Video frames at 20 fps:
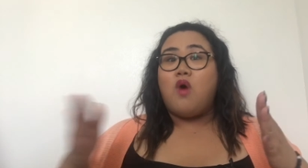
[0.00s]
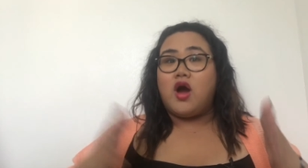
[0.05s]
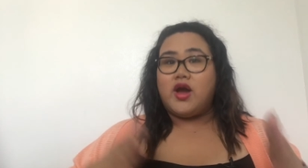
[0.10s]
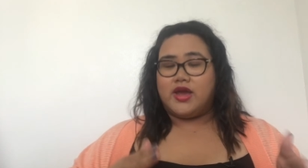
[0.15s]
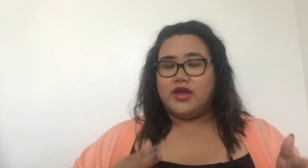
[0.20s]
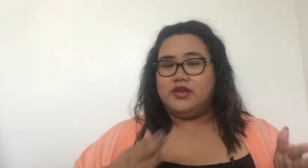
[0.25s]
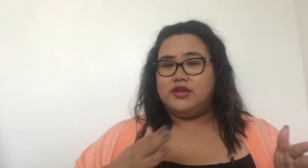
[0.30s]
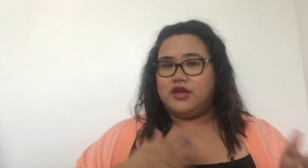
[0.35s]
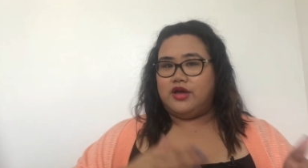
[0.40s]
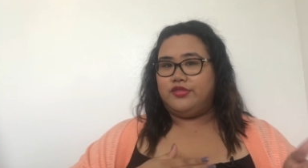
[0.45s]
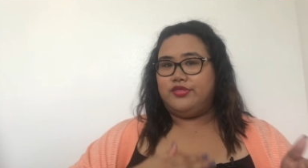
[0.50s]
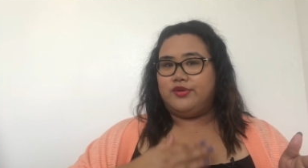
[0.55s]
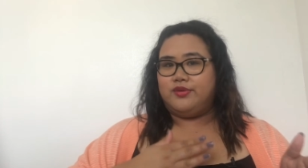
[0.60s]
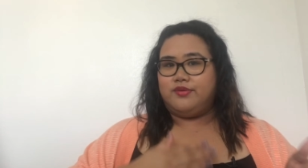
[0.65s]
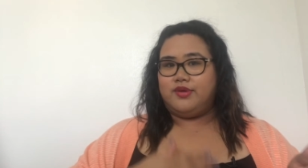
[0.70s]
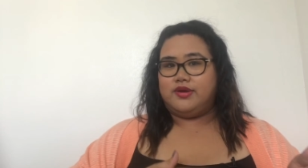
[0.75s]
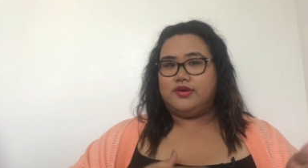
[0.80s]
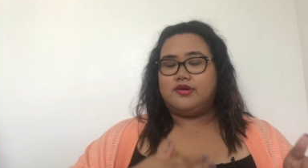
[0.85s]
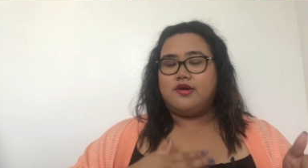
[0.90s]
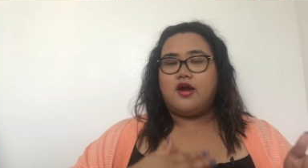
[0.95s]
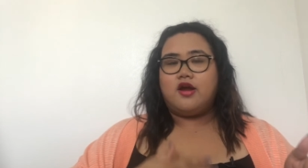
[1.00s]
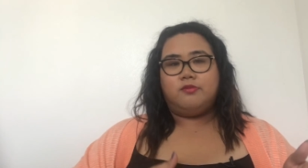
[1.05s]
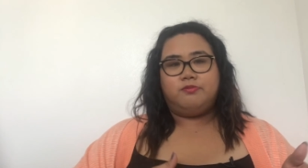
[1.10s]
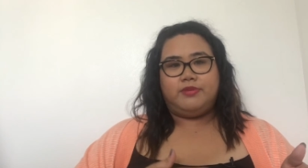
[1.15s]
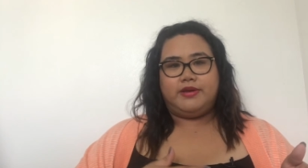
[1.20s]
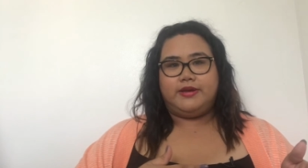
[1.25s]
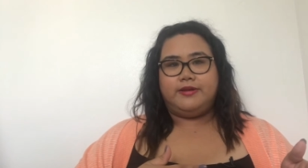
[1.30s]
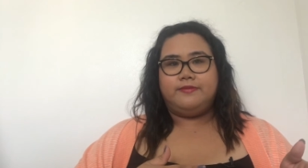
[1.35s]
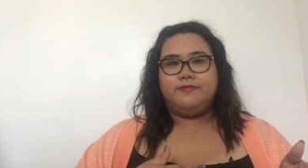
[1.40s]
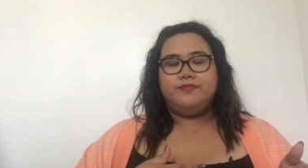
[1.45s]
walking down the red
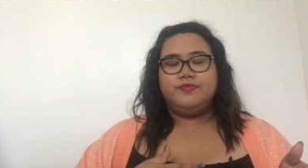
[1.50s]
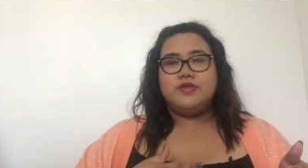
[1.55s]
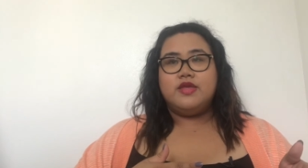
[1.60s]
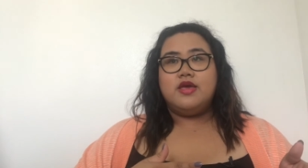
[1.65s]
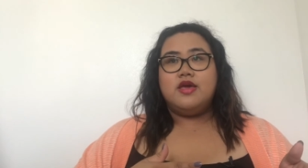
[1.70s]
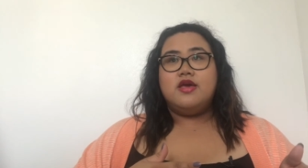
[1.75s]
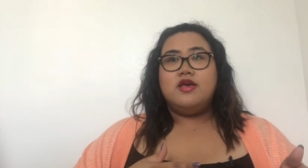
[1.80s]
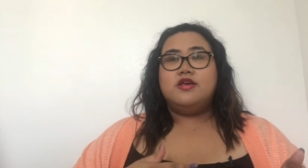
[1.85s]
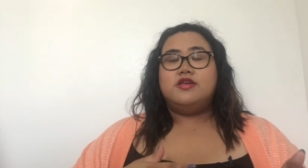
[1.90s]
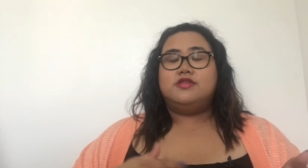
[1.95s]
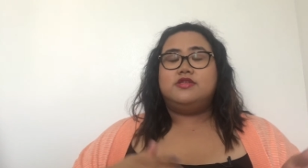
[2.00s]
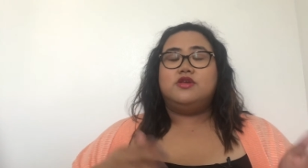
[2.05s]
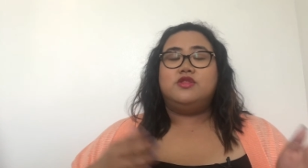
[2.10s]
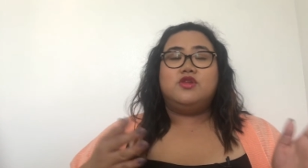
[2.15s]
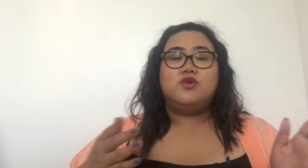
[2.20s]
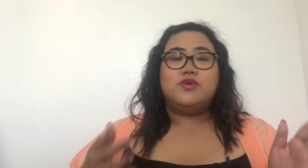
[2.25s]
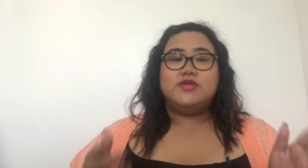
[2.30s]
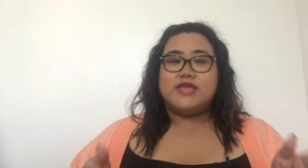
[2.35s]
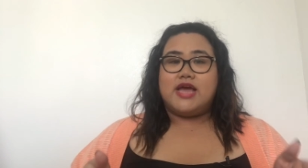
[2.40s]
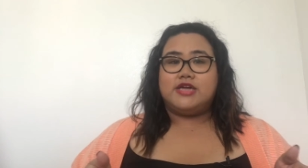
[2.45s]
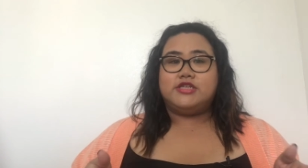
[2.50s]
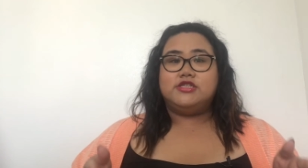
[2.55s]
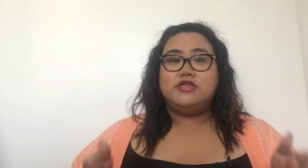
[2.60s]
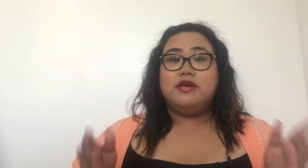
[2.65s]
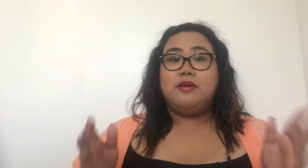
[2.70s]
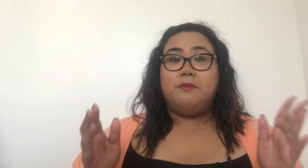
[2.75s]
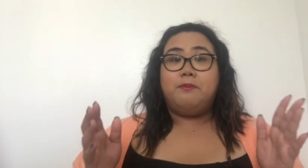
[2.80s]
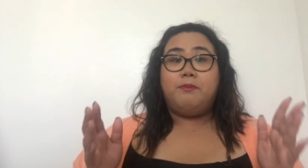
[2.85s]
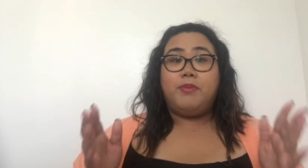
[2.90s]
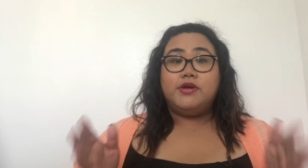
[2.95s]
carpet. So there was
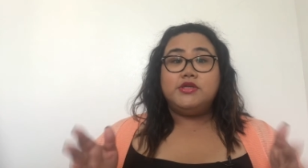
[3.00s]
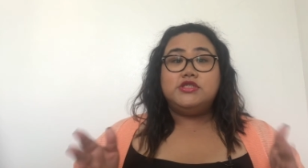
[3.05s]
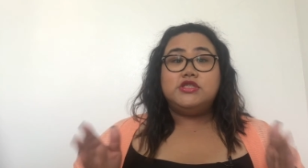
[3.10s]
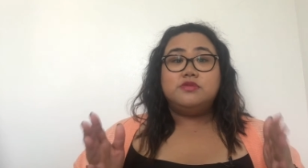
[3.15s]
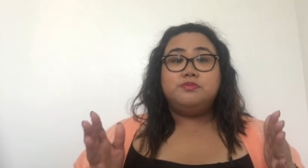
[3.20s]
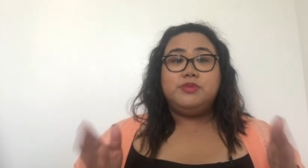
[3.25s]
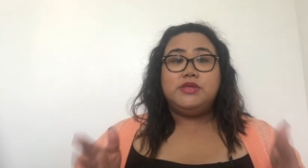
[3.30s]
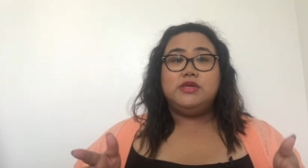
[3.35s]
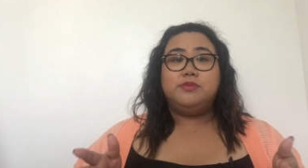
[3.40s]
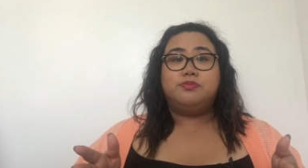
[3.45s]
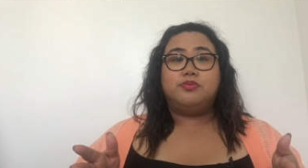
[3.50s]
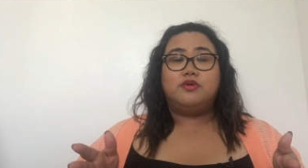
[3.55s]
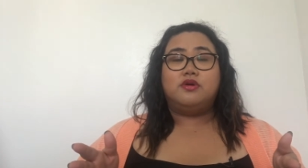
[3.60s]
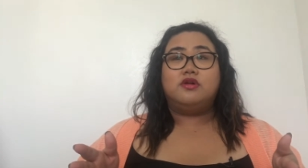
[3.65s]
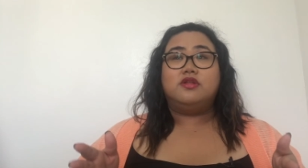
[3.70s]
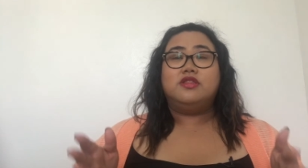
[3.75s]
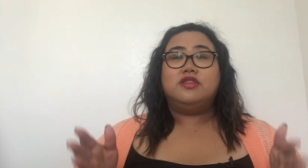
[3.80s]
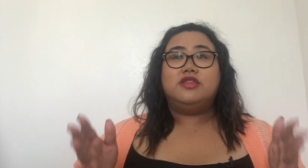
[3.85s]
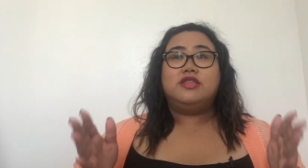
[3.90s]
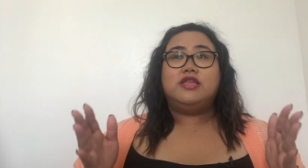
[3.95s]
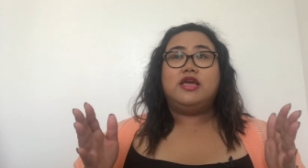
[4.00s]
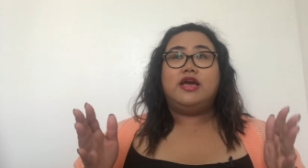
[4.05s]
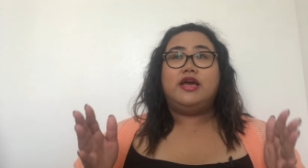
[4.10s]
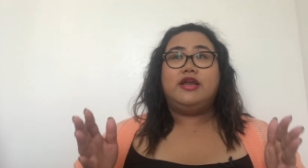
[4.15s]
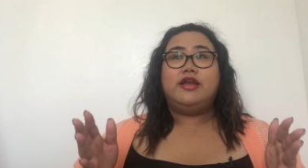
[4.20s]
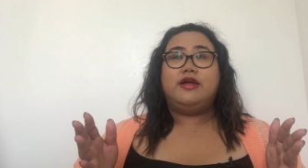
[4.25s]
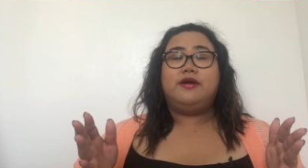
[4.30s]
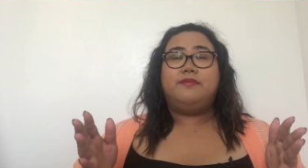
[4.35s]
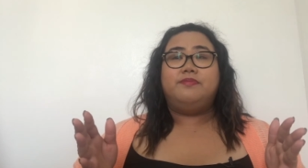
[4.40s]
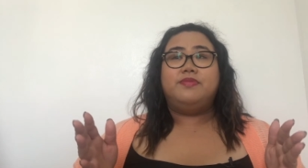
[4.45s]
actually a bunch of people
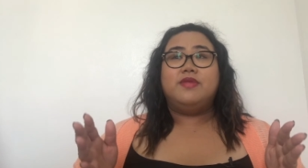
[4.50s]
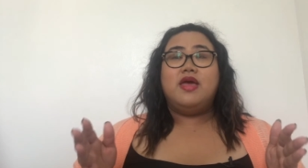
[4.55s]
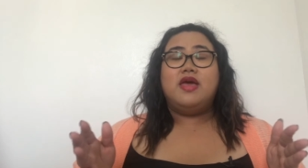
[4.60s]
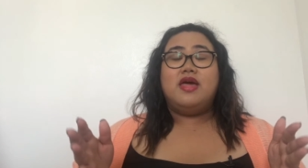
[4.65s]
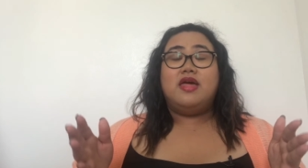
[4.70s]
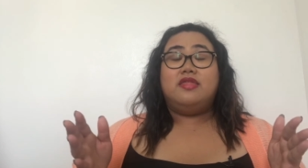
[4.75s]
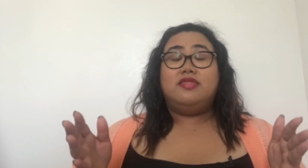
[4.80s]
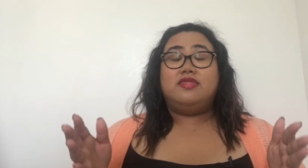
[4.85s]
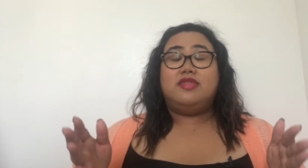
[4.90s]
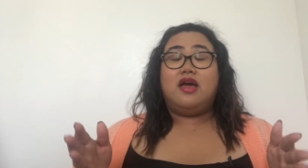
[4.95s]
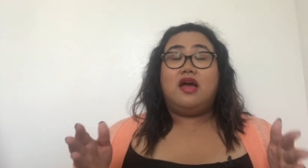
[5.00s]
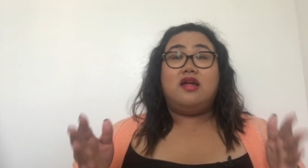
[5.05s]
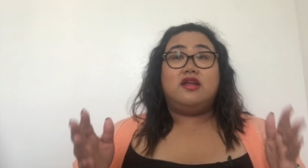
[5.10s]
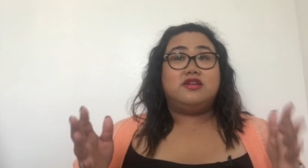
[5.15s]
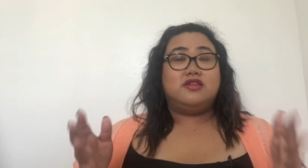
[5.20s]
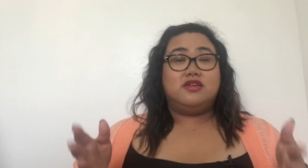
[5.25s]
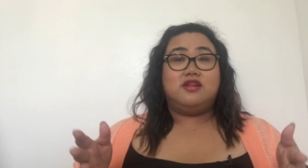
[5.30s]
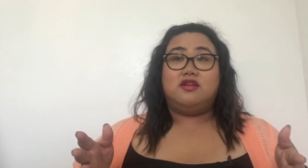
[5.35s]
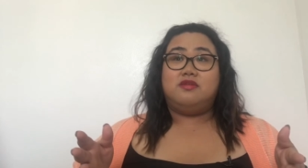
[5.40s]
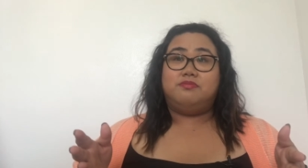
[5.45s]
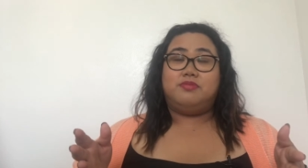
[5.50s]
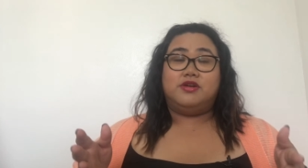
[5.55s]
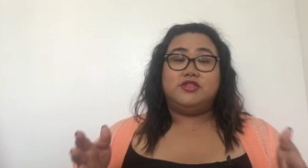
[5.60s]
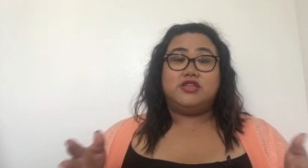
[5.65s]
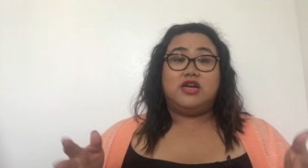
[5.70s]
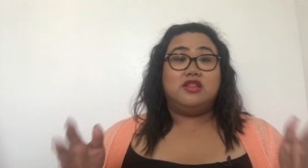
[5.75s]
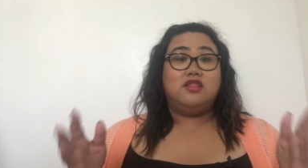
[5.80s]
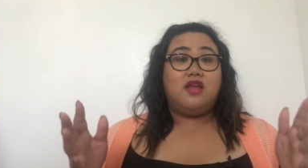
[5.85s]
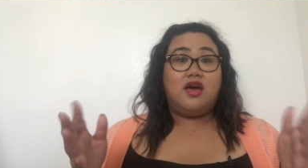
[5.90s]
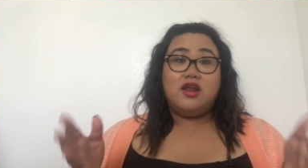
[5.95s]
that um actually not a
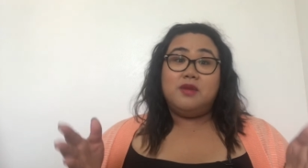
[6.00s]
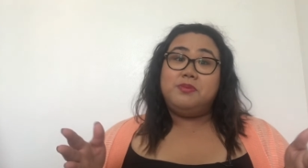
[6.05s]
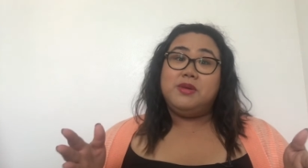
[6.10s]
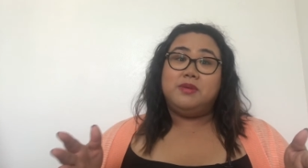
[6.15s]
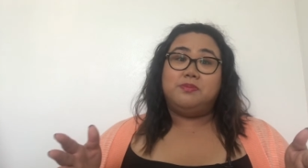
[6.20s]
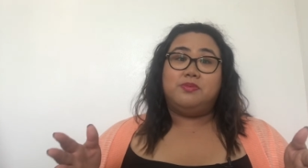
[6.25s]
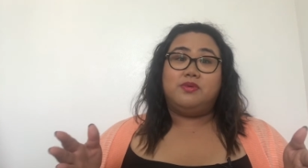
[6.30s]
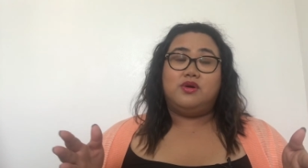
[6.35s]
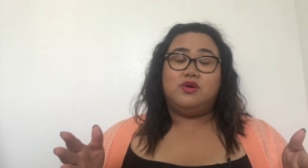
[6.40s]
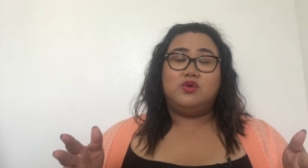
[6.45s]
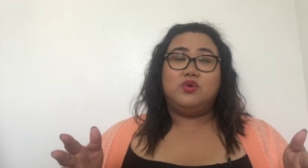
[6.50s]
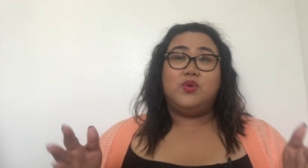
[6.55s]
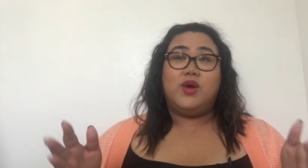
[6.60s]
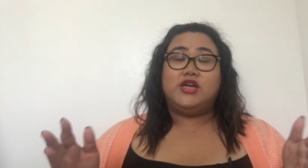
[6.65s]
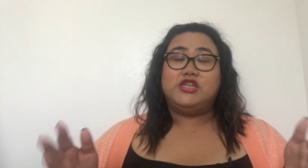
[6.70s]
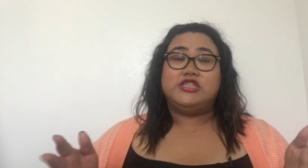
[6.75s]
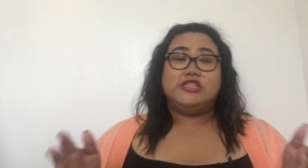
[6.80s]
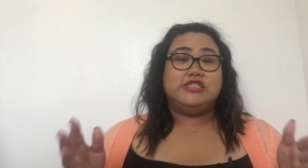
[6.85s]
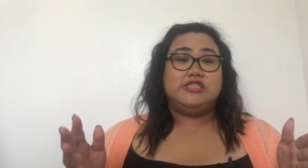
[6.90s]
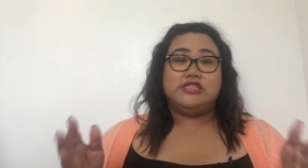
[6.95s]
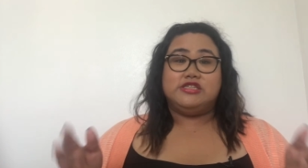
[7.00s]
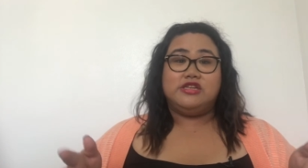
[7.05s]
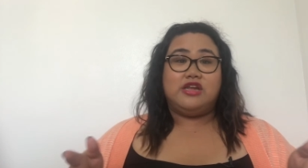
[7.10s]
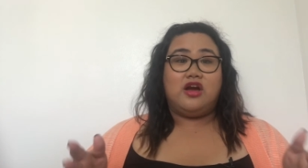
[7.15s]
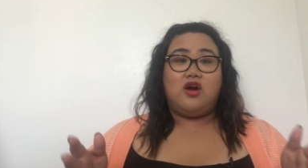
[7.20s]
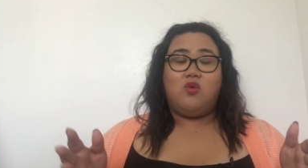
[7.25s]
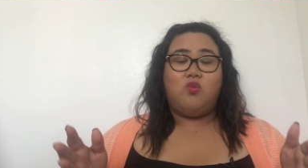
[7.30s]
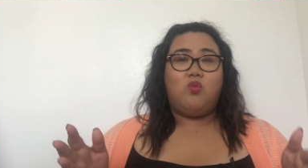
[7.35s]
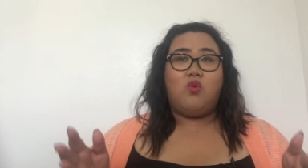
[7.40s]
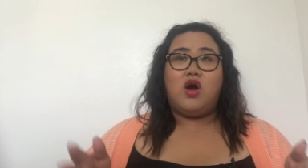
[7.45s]
bunch, a lot of people who actually did
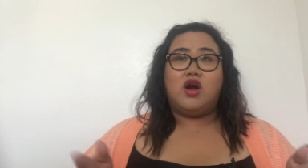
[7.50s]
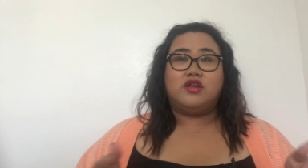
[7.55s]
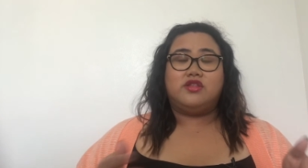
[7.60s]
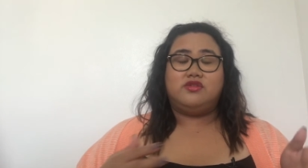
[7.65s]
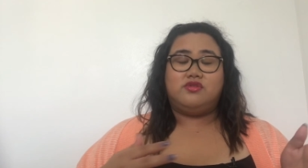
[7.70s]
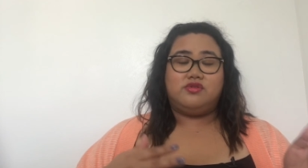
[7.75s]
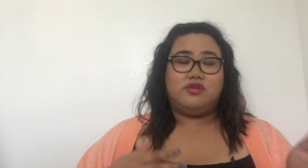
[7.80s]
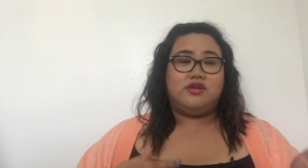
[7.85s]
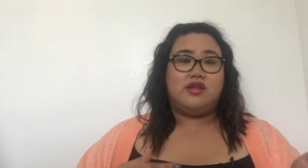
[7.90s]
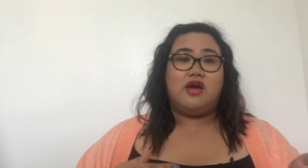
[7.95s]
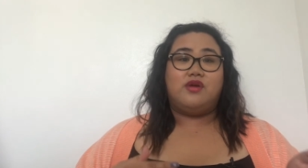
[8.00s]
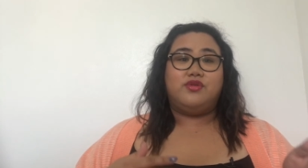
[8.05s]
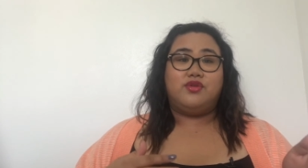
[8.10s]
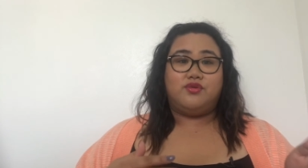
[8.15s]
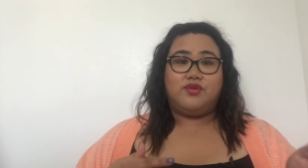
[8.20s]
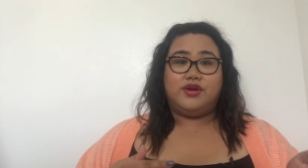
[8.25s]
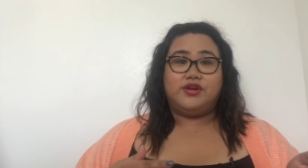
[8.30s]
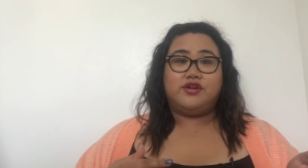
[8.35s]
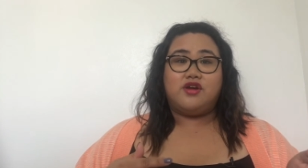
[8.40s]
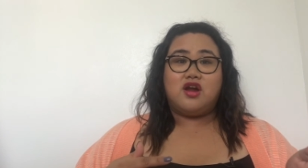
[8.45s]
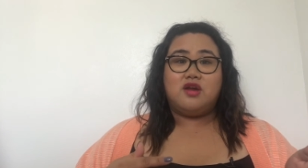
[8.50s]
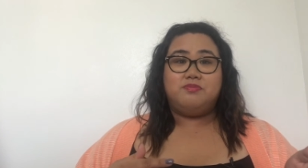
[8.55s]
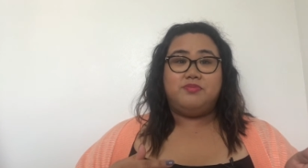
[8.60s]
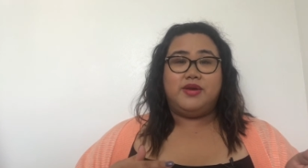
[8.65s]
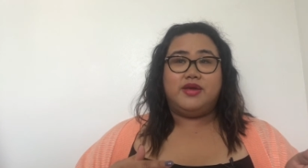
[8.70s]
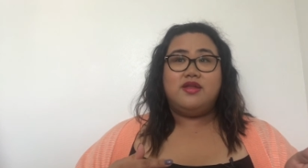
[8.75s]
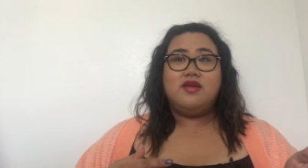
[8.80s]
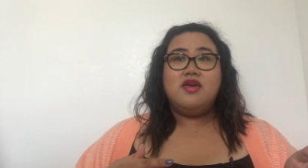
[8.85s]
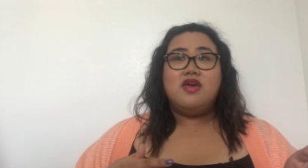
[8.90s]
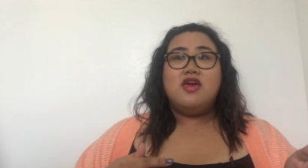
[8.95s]
not walk down the red
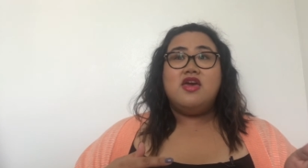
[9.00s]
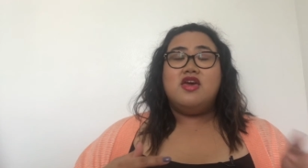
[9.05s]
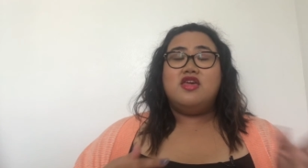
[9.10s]
carpet.